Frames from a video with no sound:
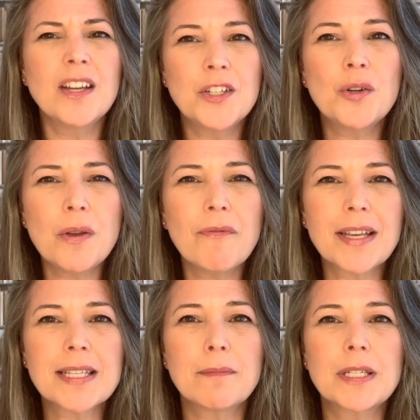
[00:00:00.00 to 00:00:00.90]
Do
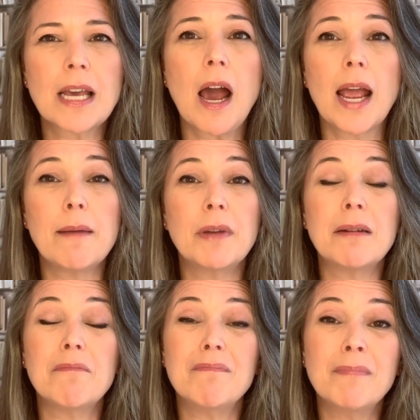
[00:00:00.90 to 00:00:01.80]
invest some time
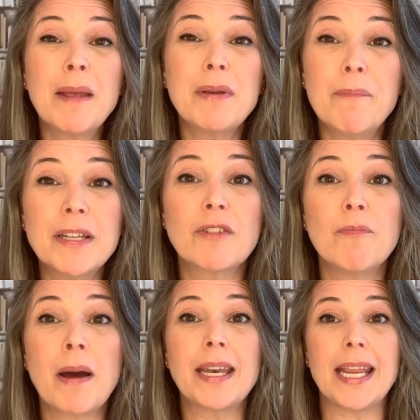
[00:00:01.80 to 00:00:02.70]
and maybe a bit of
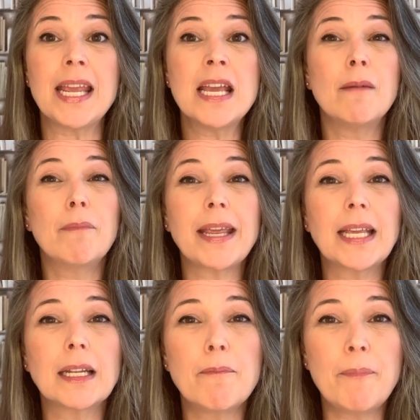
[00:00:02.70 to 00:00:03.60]
money
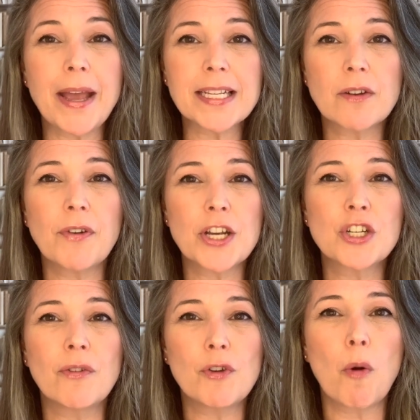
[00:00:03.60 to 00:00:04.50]
making the best
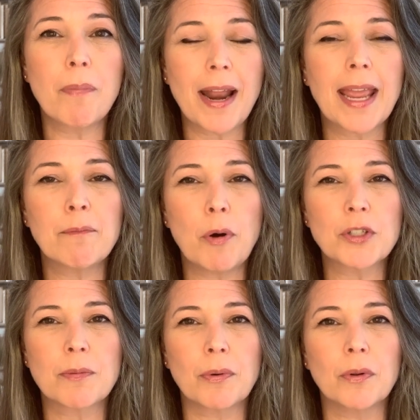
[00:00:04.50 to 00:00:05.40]
version of your playing
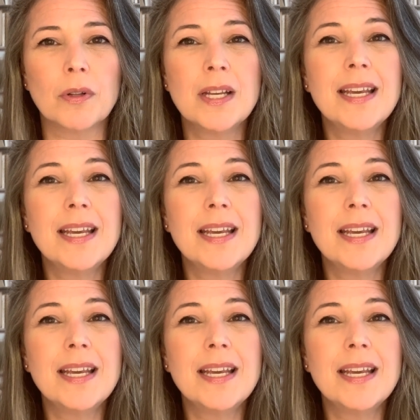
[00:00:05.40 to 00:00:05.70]
possible.